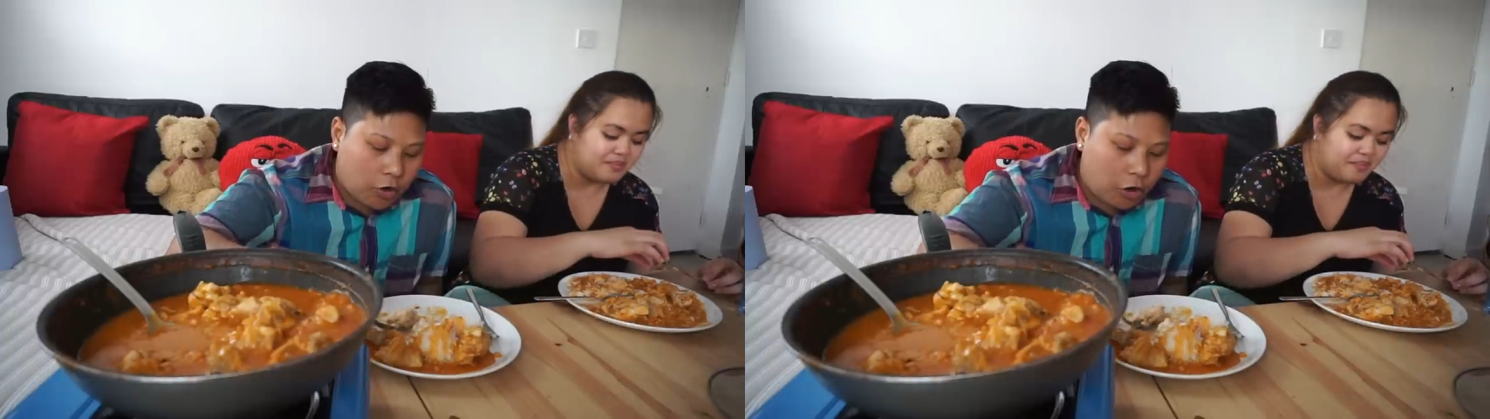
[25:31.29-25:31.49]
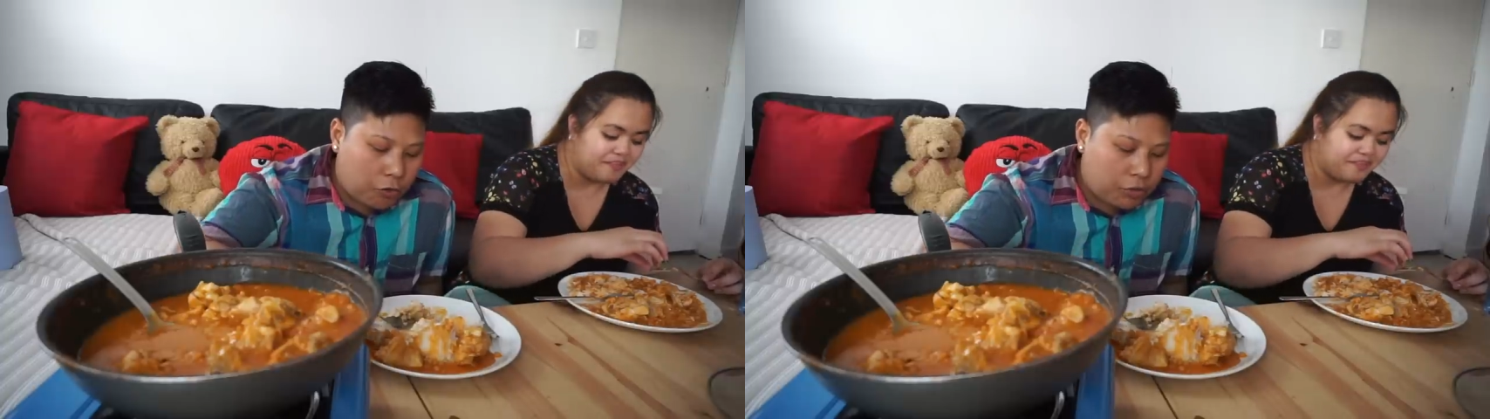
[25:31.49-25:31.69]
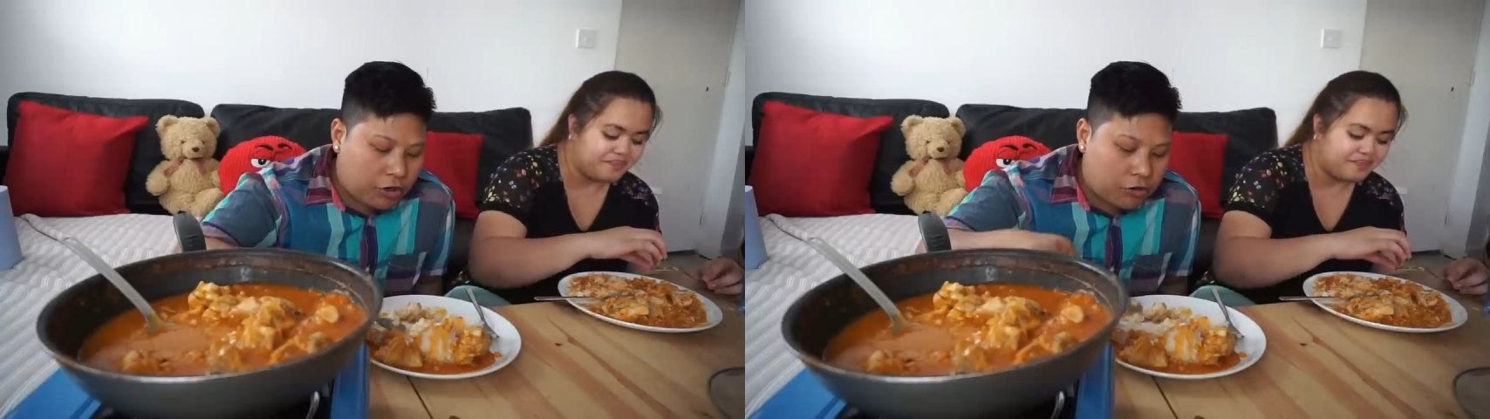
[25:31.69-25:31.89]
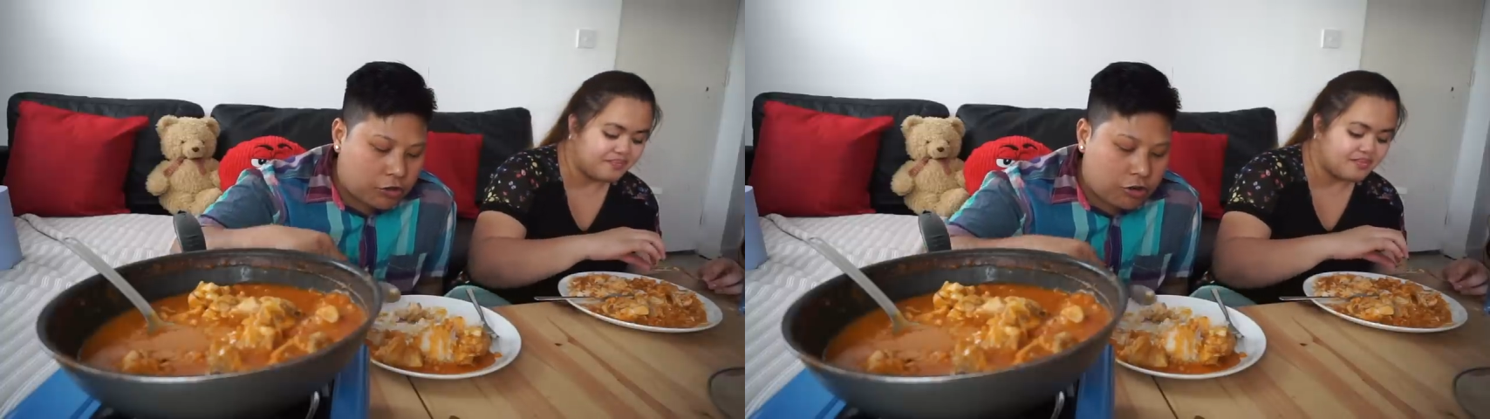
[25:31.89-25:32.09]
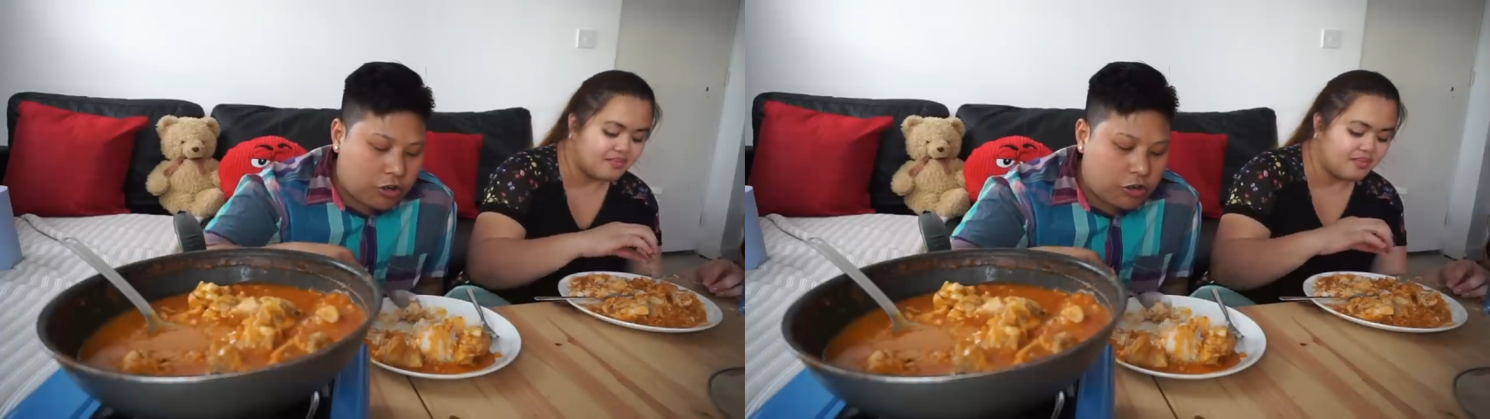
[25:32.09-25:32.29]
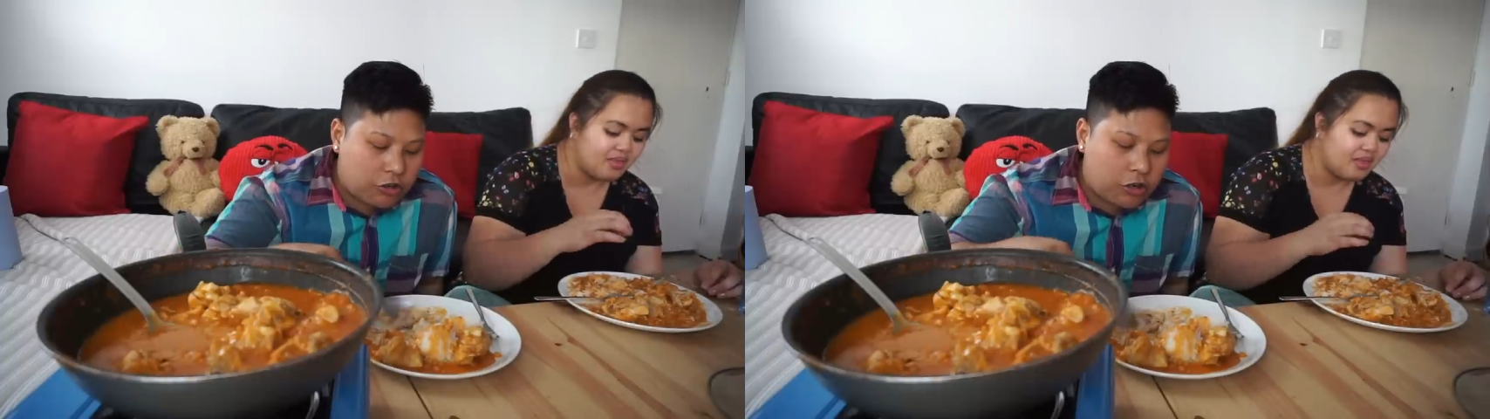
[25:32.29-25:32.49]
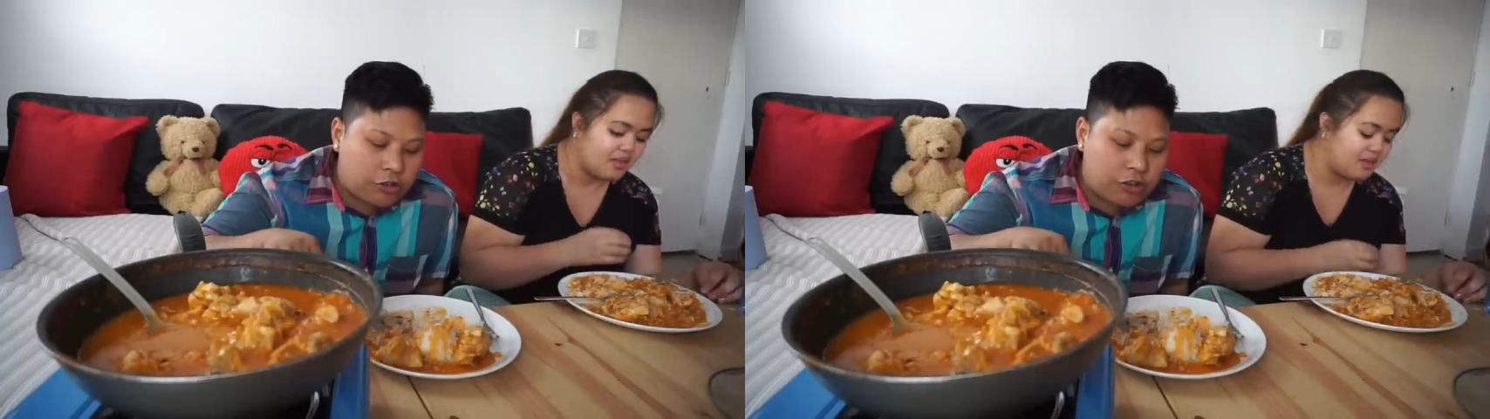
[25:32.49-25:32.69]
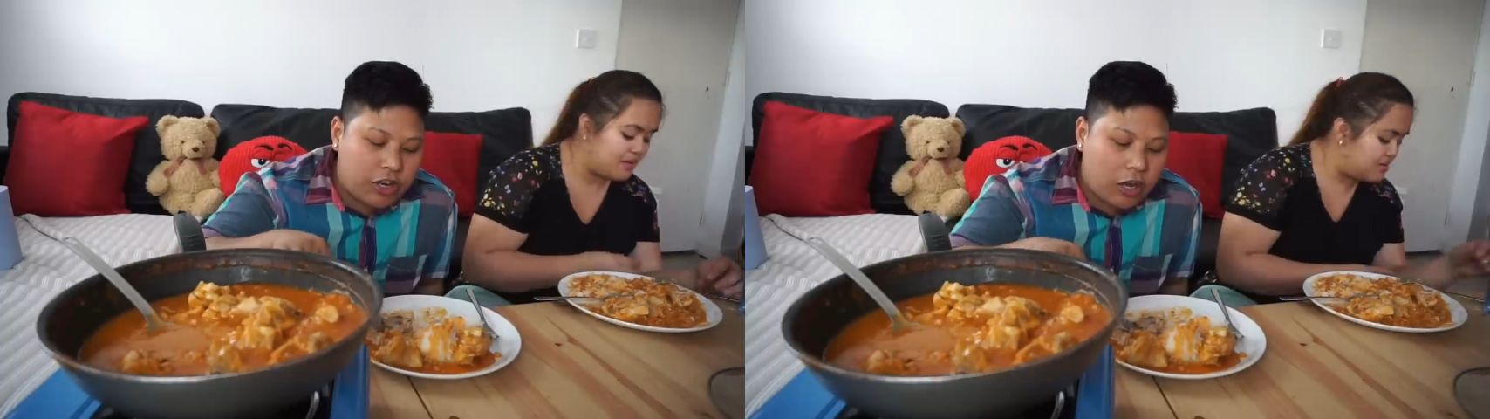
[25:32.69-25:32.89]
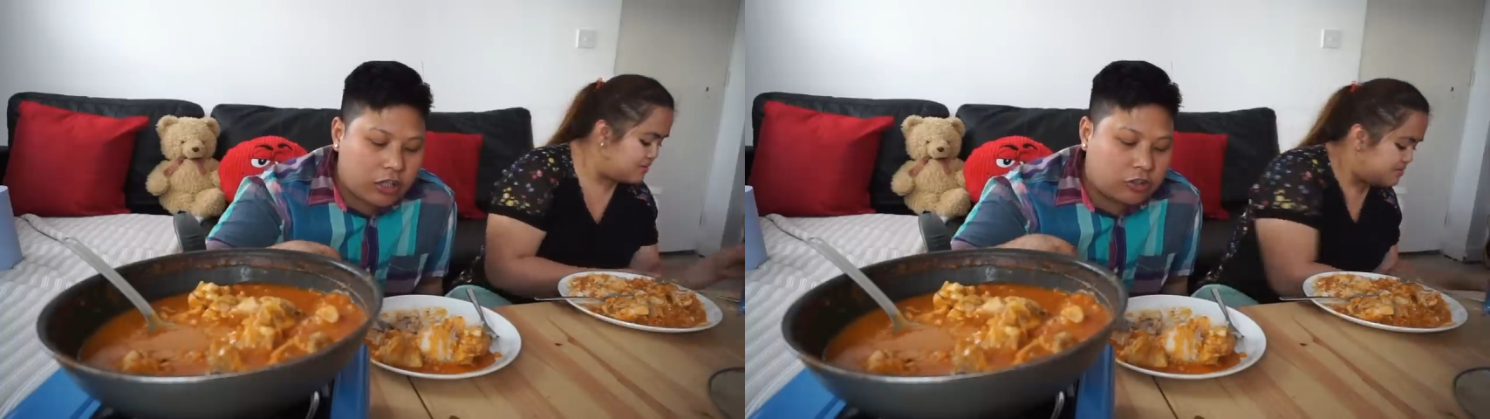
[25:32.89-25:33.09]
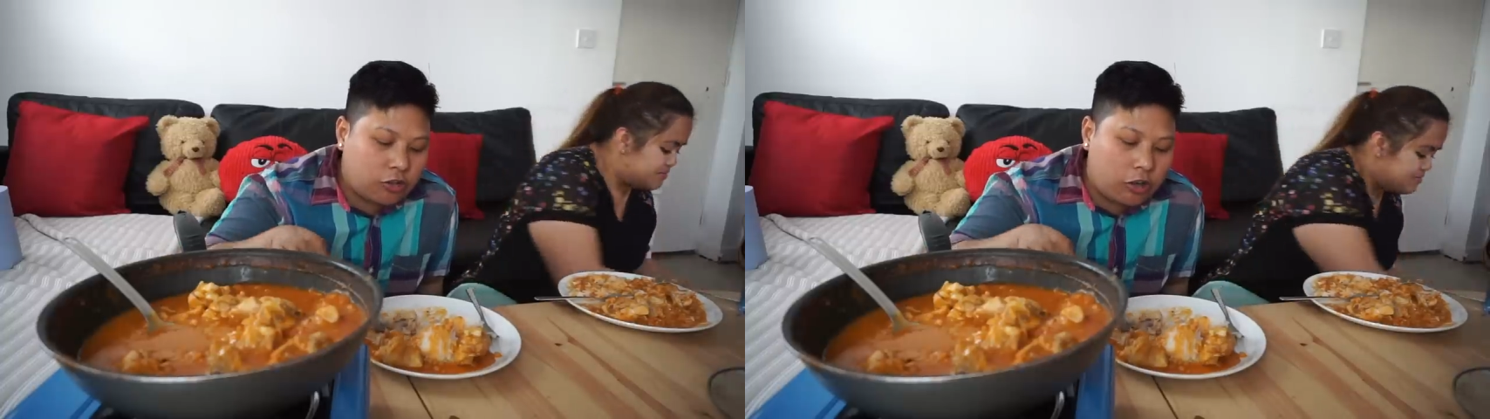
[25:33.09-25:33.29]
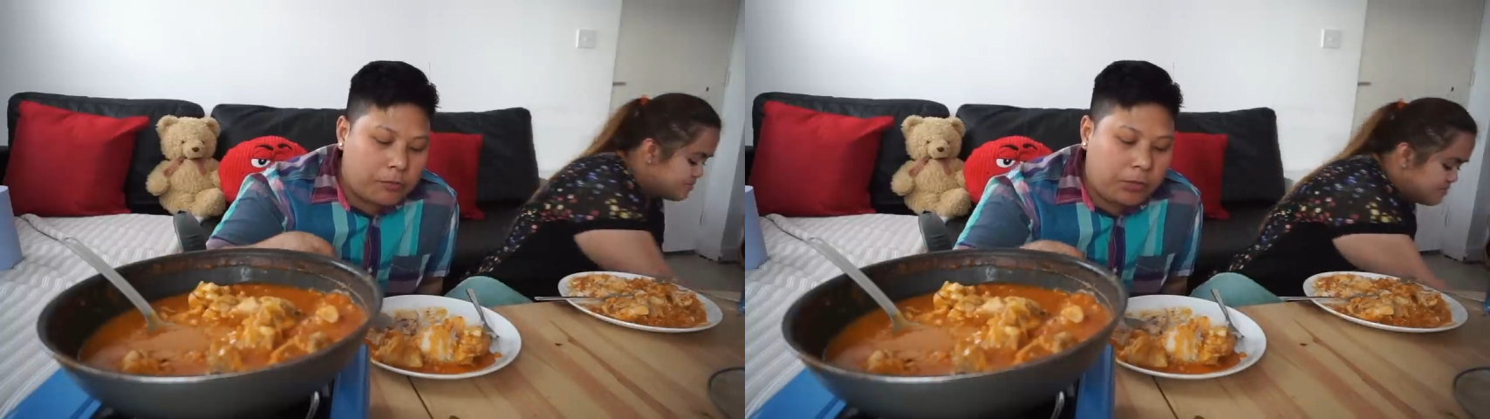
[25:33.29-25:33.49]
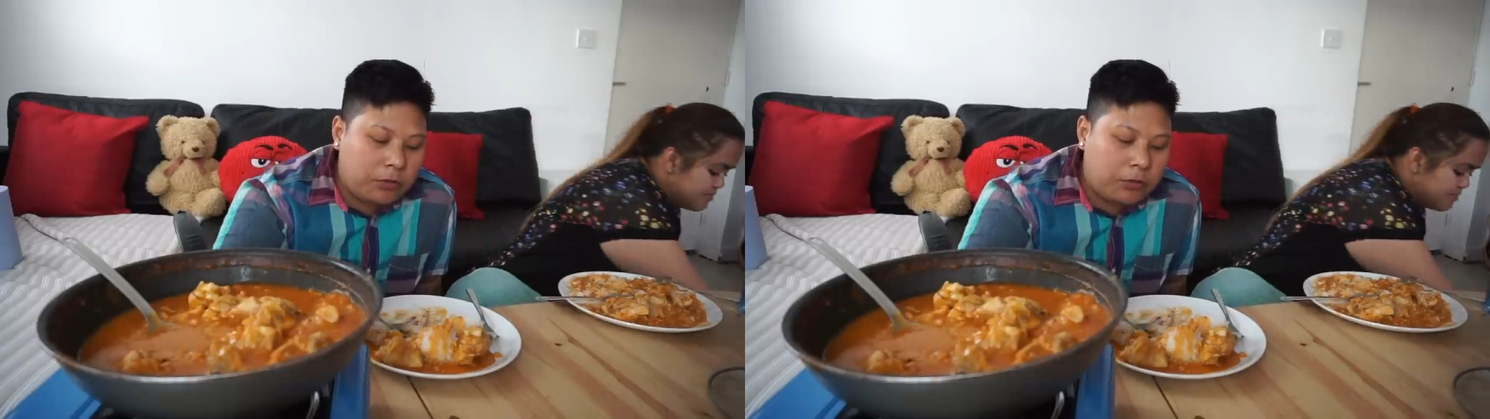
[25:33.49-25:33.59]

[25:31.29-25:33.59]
Speaker 1: Or we can go to another country that has Jollibee